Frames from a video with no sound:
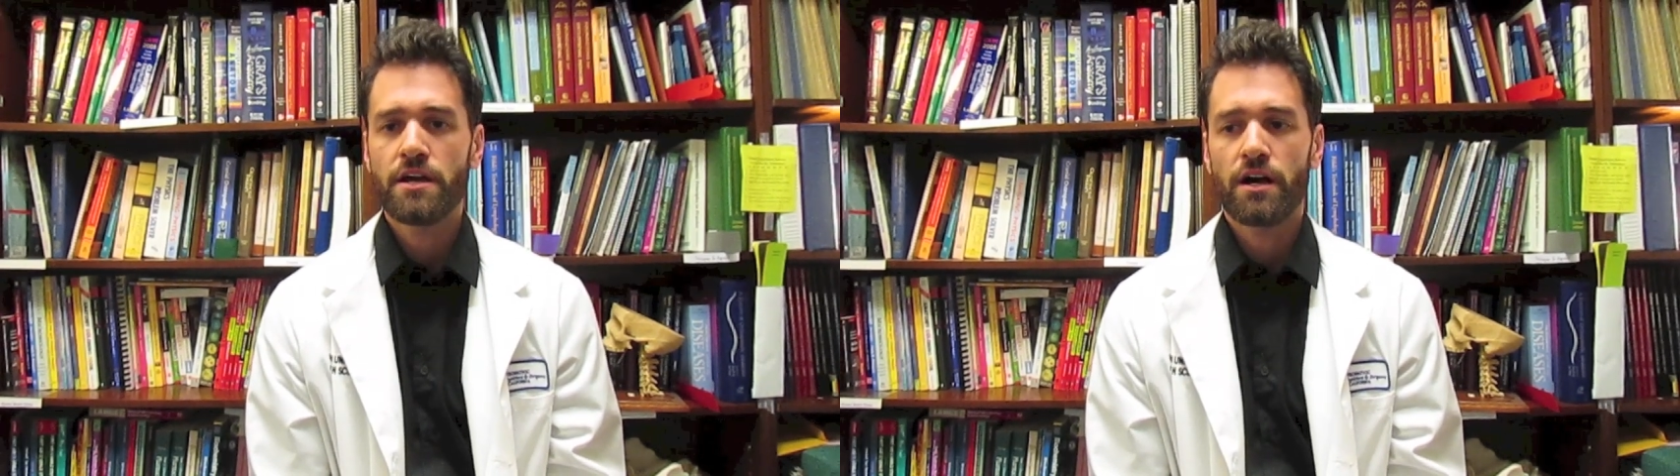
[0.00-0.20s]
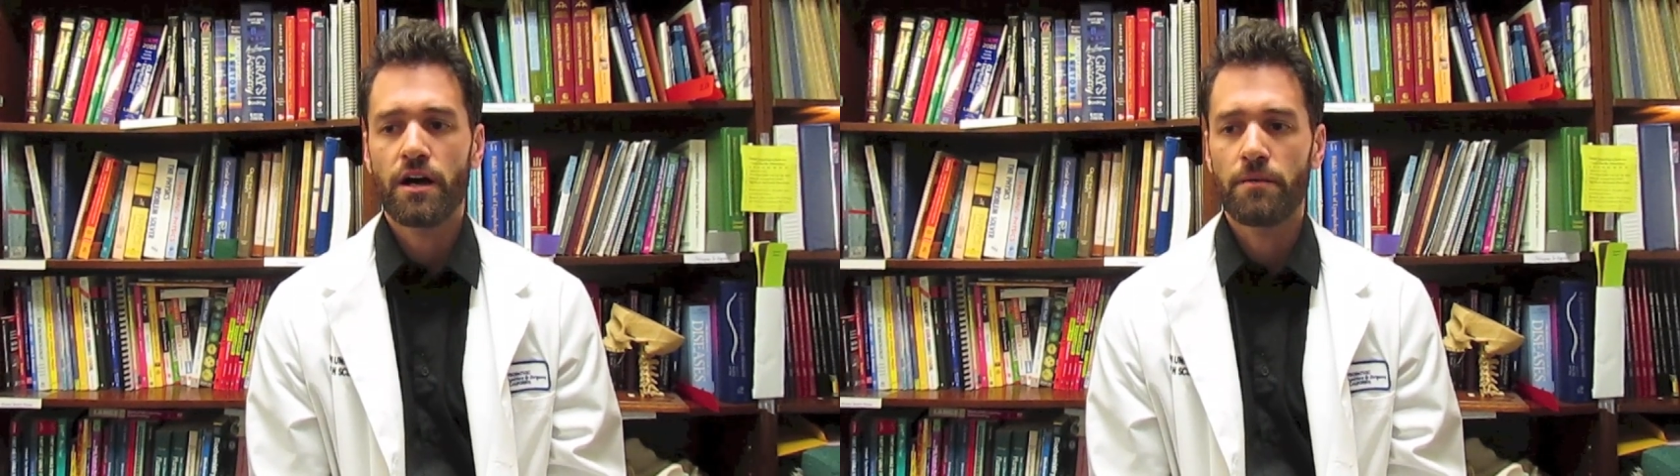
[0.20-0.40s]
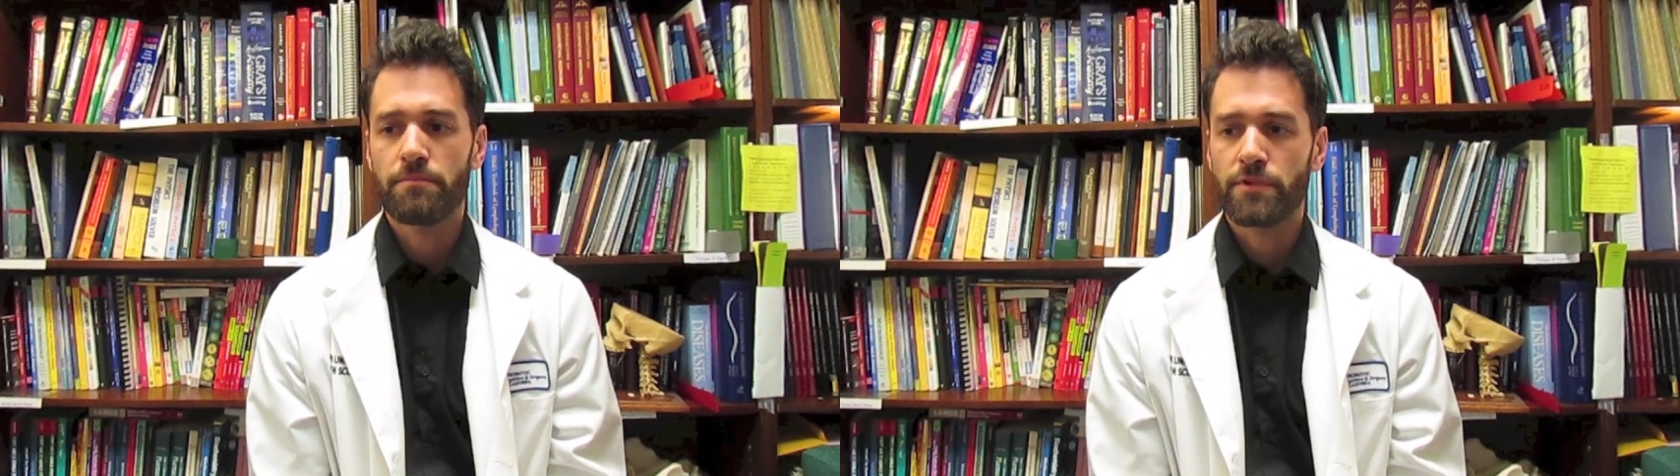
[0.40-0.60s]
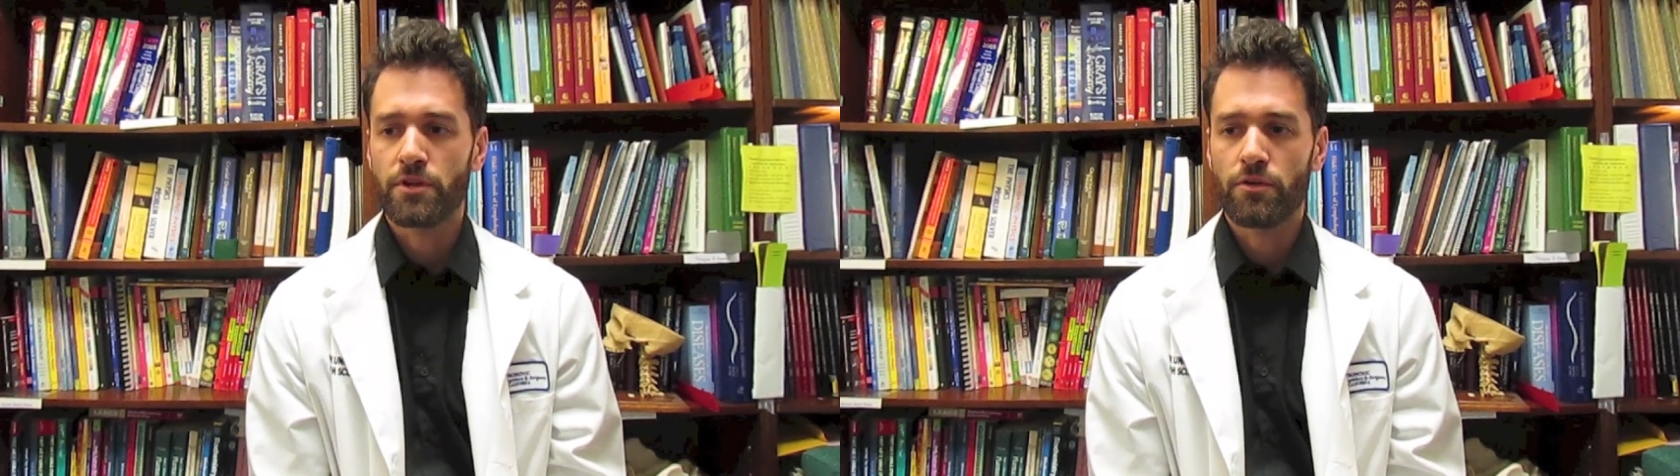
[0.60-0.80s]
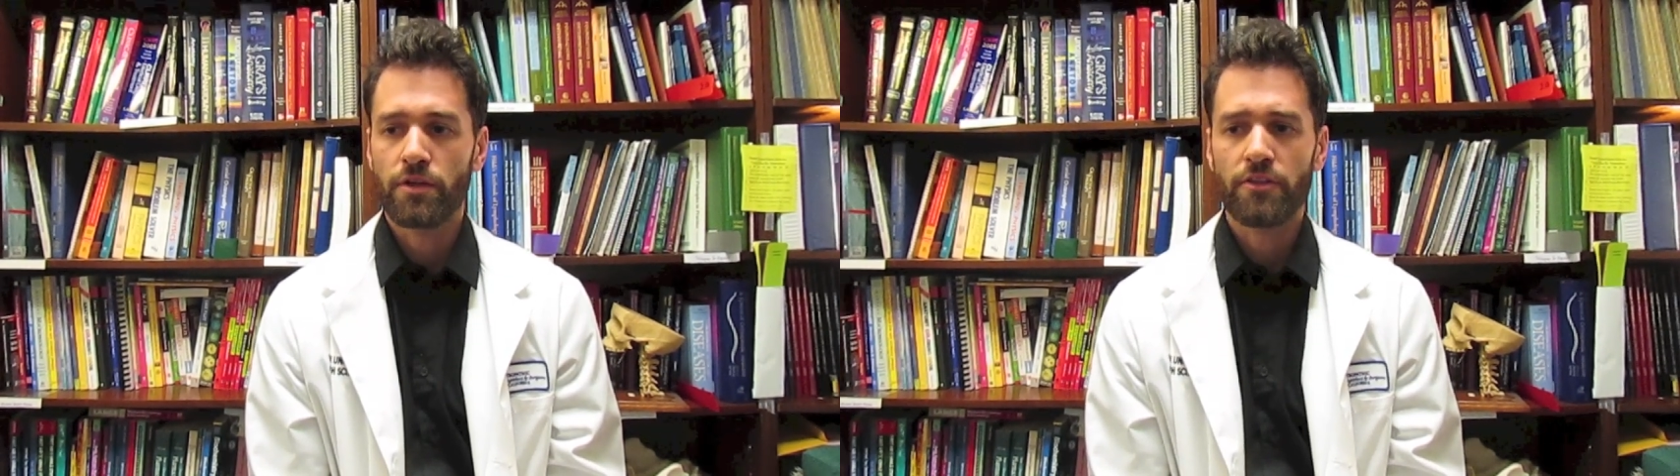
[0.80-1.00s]
um, you
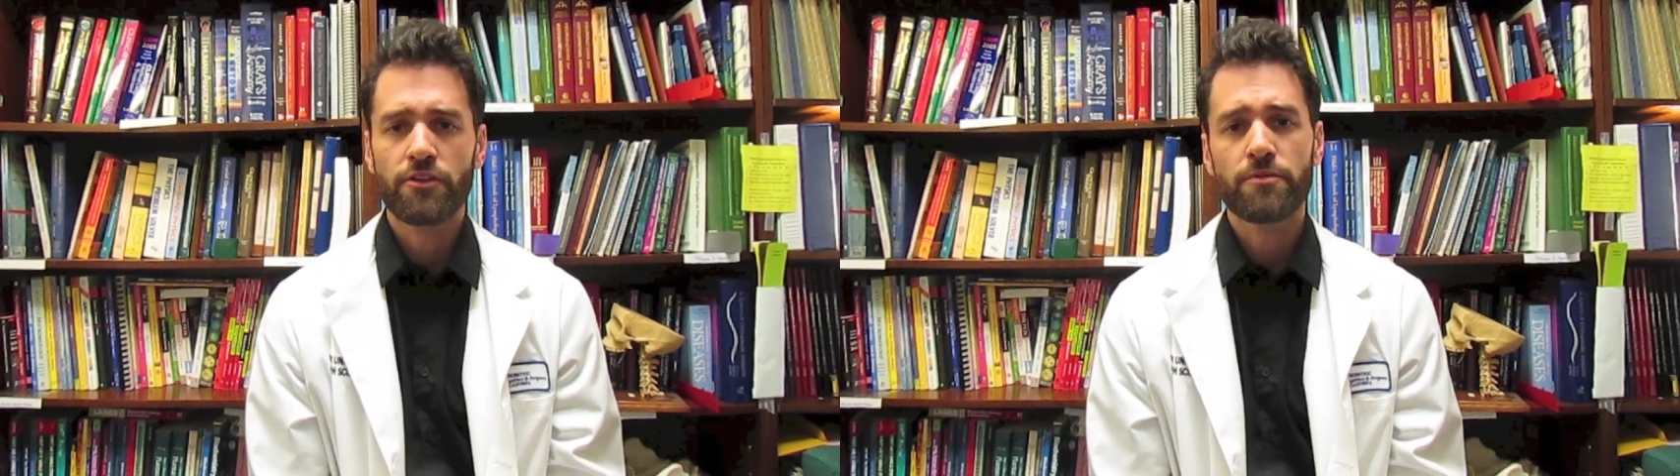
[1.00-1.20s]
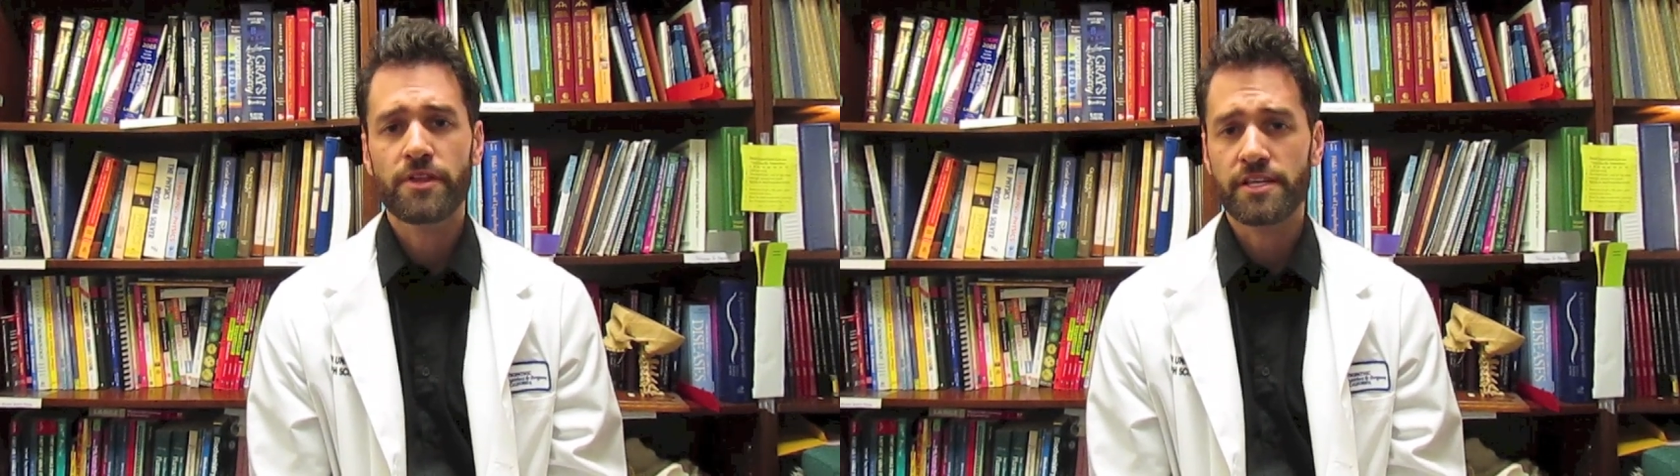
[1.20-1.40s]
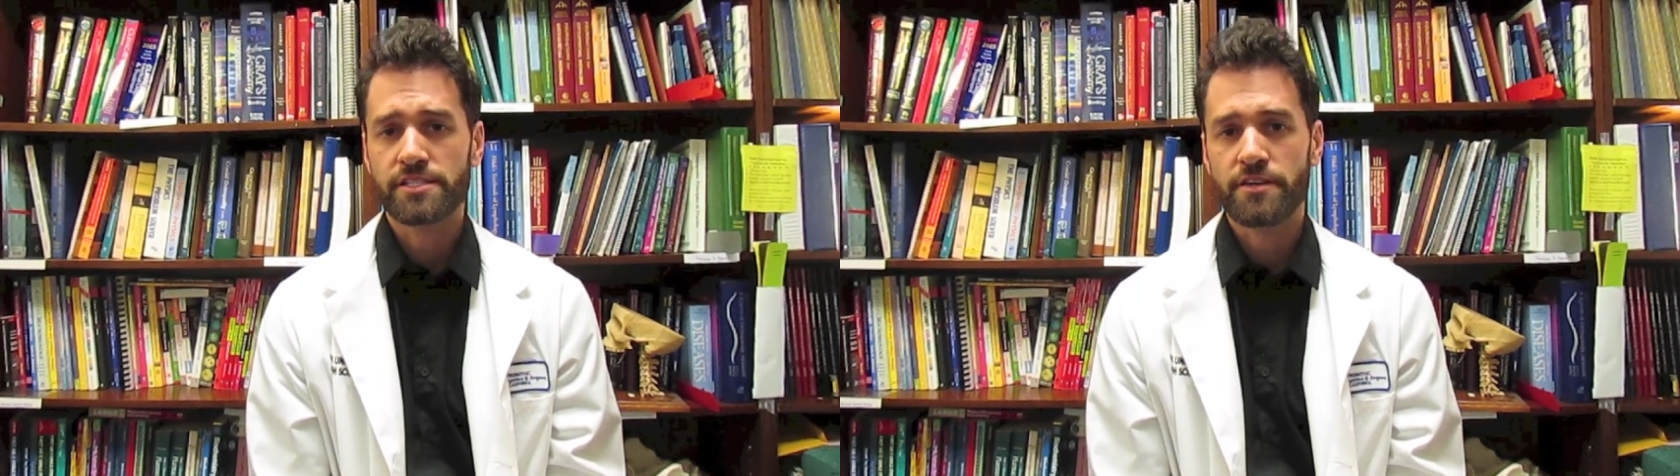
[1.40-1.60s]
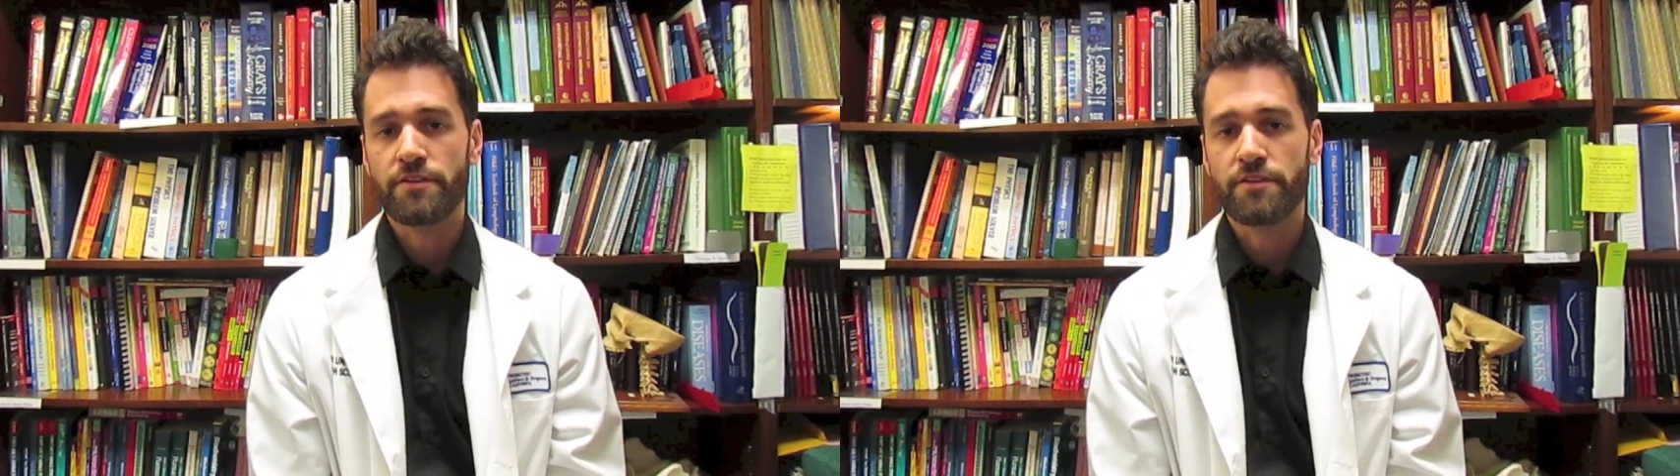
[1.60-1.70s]
know, other things that